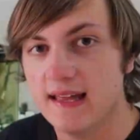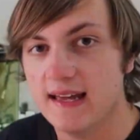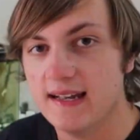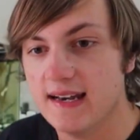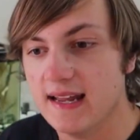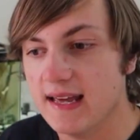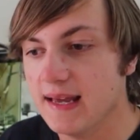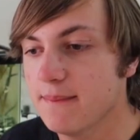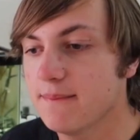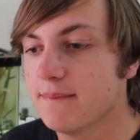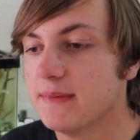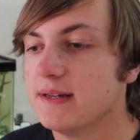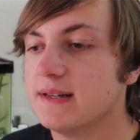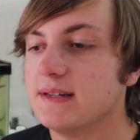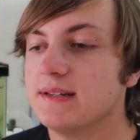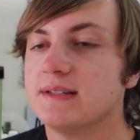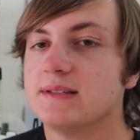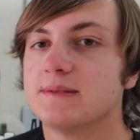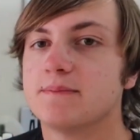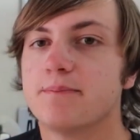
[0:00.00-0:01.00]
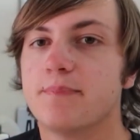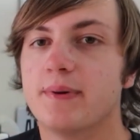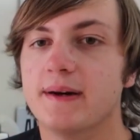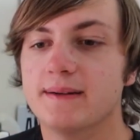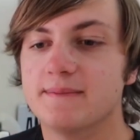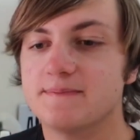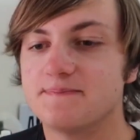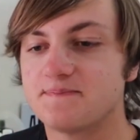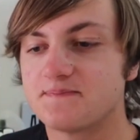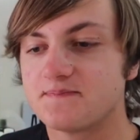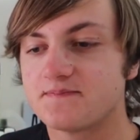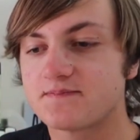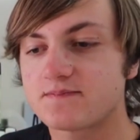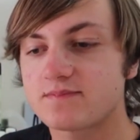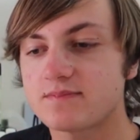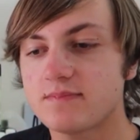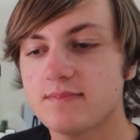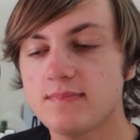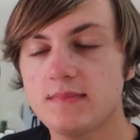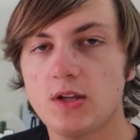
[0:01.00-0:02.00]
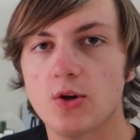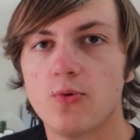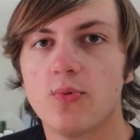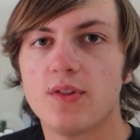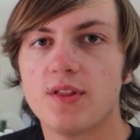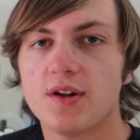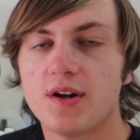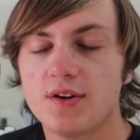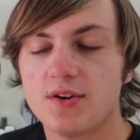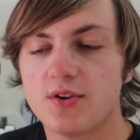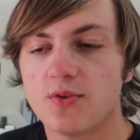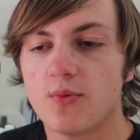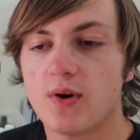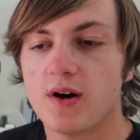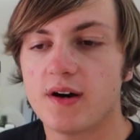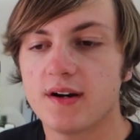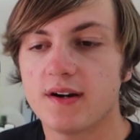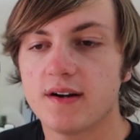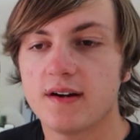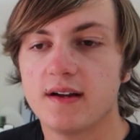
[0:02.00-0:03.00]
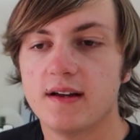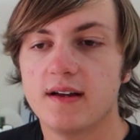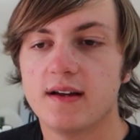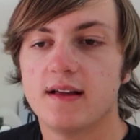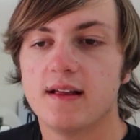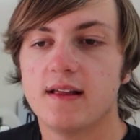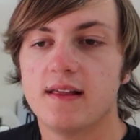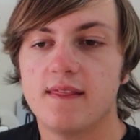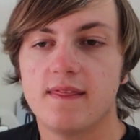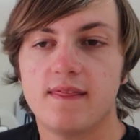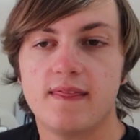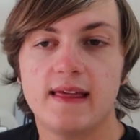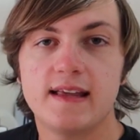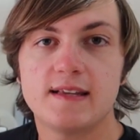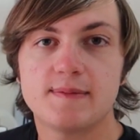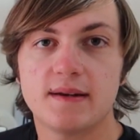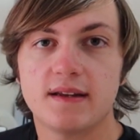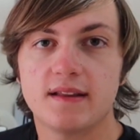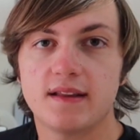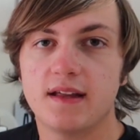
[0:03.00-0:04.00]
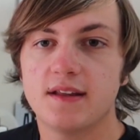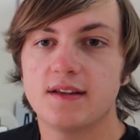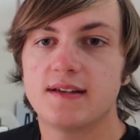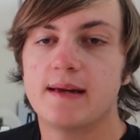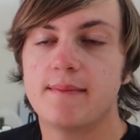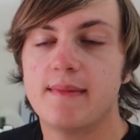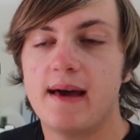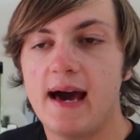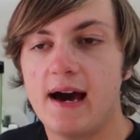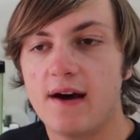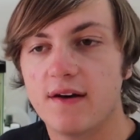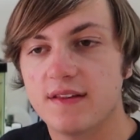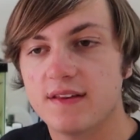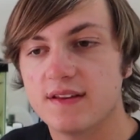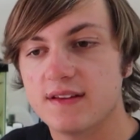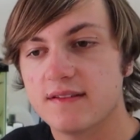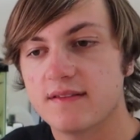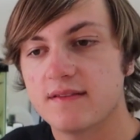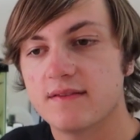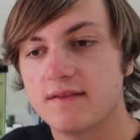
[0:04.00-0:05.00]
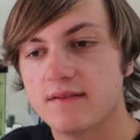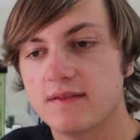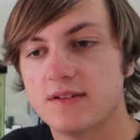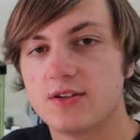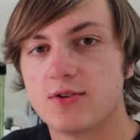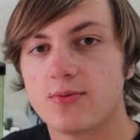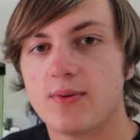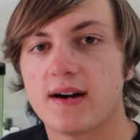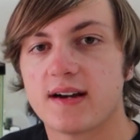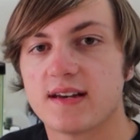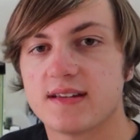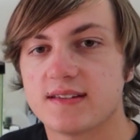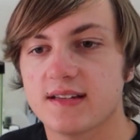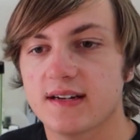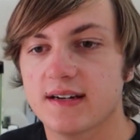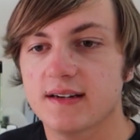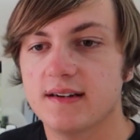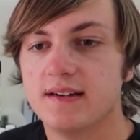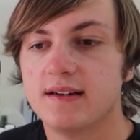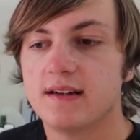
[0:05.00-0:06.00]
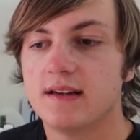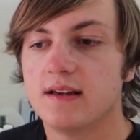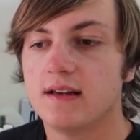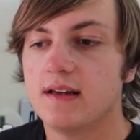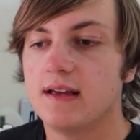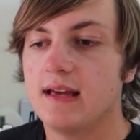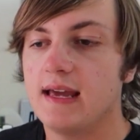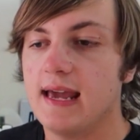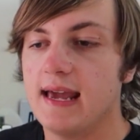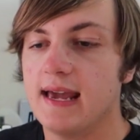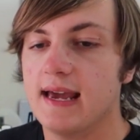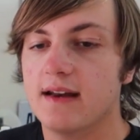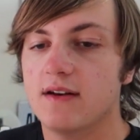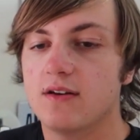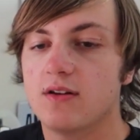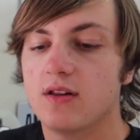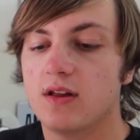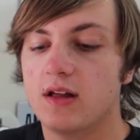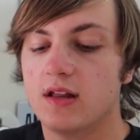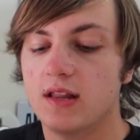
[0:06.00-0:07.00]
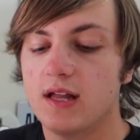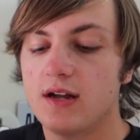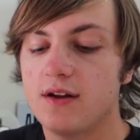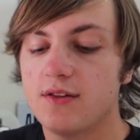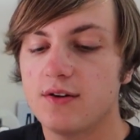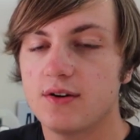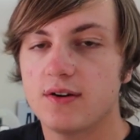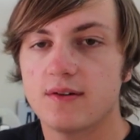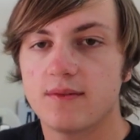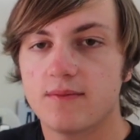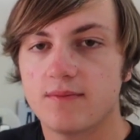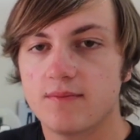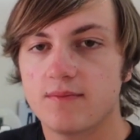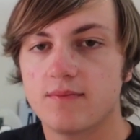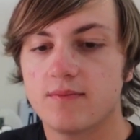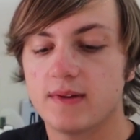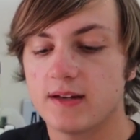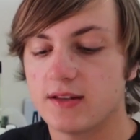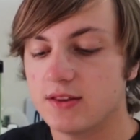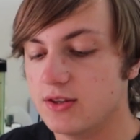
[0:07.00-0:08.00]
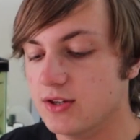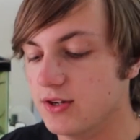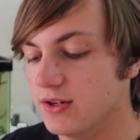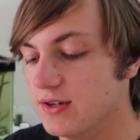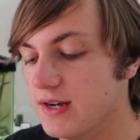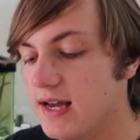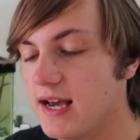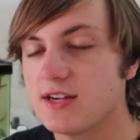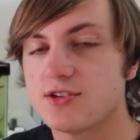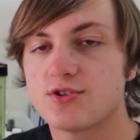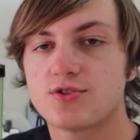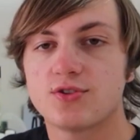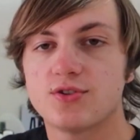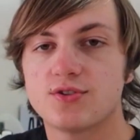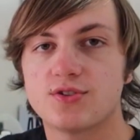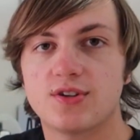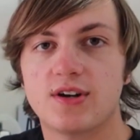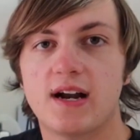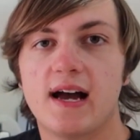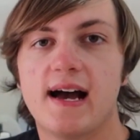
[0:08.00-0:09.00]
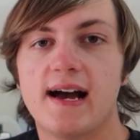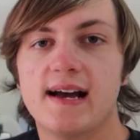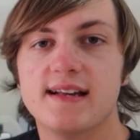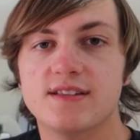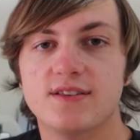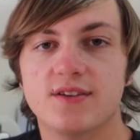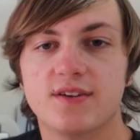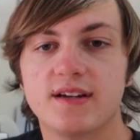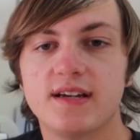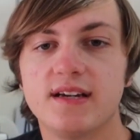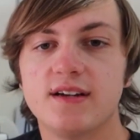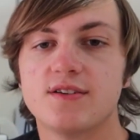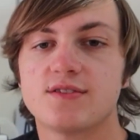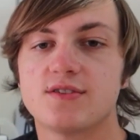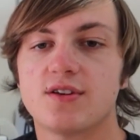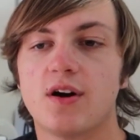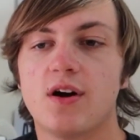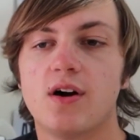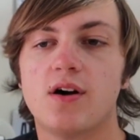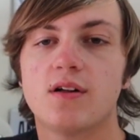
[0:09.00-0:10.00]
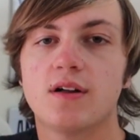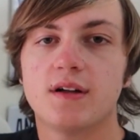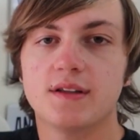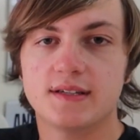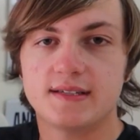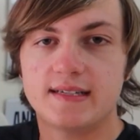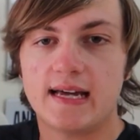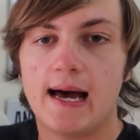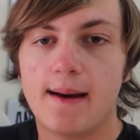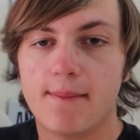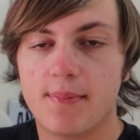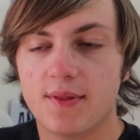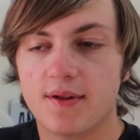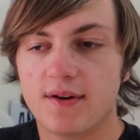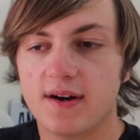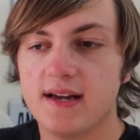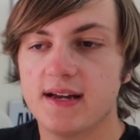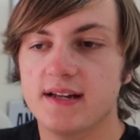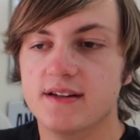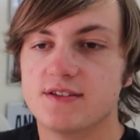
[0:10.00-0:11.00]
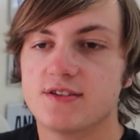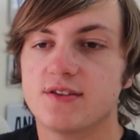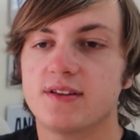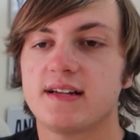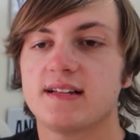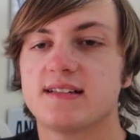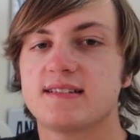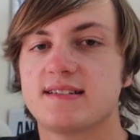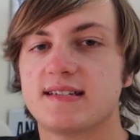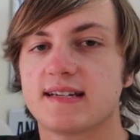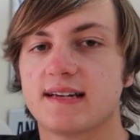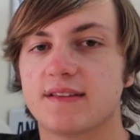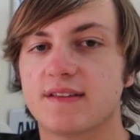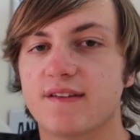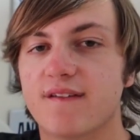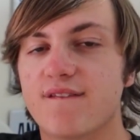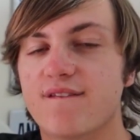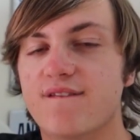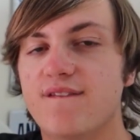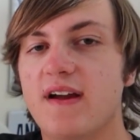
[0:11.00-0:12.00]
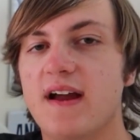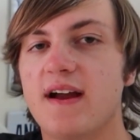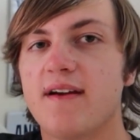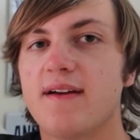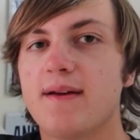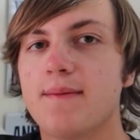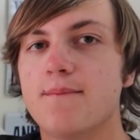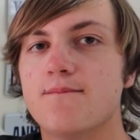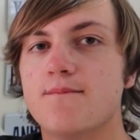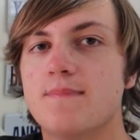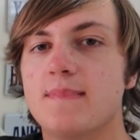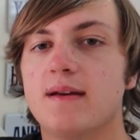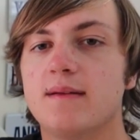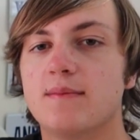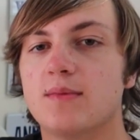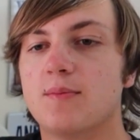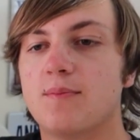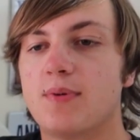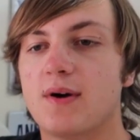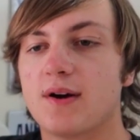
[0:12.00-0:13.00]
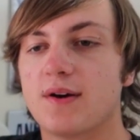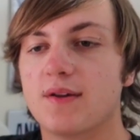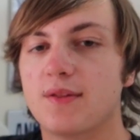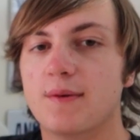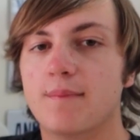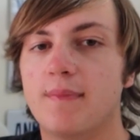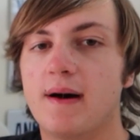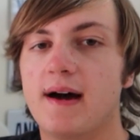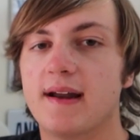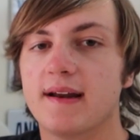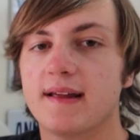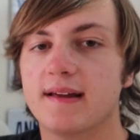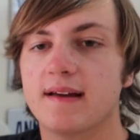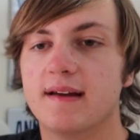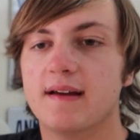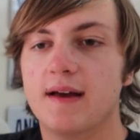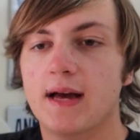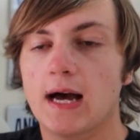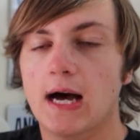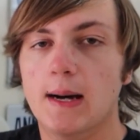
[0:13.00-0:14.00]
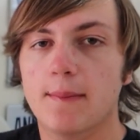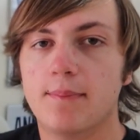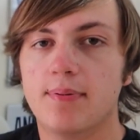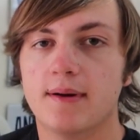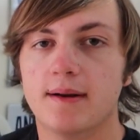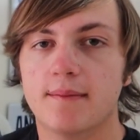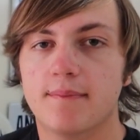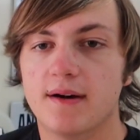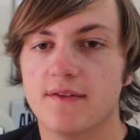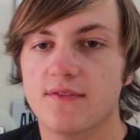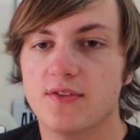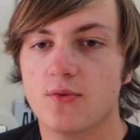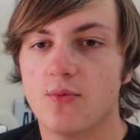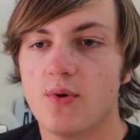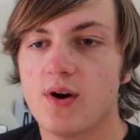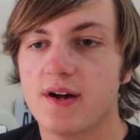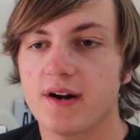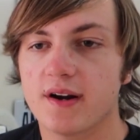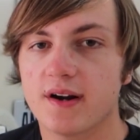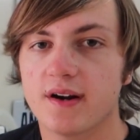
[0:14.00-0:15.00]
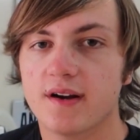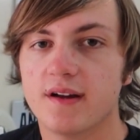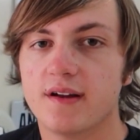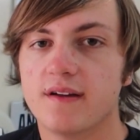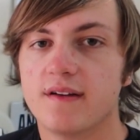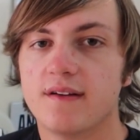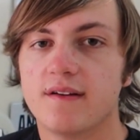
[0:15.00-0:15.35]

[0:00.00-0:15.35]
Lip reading: in that name. But when they're underwater, they spend a lot of time out of the direct sun, and a lot of their nostrils, their eyes, and their ears are all on the top of their head, so they can stick up the very minimum part of their body up and above the water.